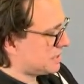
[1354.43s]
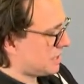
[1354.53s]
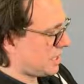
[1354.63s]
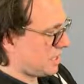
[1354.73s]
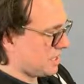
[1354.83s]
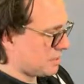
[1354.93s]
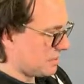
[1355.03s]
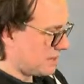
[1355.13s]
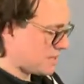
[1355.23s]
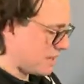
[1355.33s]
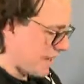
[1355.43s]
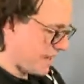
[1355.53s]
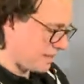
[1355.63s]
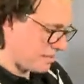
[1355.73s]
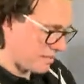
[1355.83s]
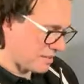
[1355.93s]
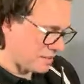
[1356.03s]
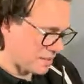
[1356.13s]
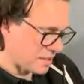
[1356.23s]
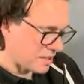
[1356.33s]
and increase length
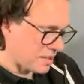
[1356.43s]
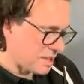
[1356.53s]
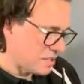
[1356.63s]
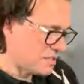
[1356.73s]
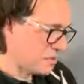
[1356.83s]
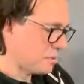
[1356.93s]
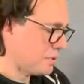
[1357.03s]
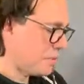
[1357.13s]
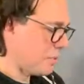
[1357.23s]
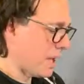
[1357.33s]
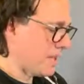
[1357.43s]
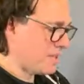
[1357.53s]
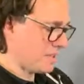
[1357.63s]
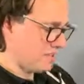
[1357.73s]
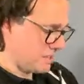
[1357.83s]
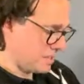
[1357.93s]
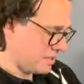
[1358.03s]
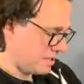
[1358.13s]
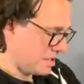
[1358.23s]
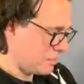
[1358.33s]
through the wider
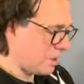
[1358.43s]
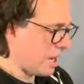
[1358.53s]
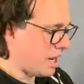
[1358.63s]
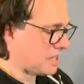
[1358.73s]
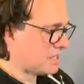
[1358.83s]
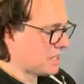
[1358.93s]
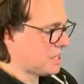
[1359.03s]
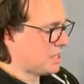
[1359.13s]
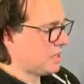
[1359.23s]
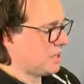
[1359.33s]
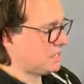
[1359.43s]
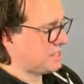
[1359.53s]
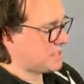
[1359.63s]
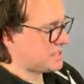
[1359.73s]
part of this